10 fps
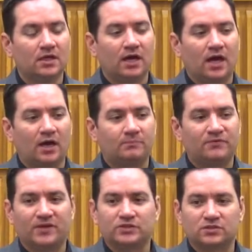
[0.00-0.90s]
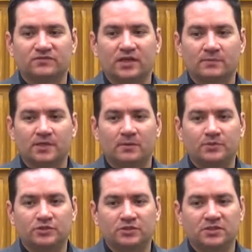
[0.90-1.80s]
professional development
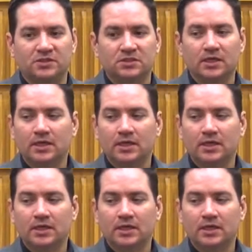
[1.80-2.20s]
opportunities.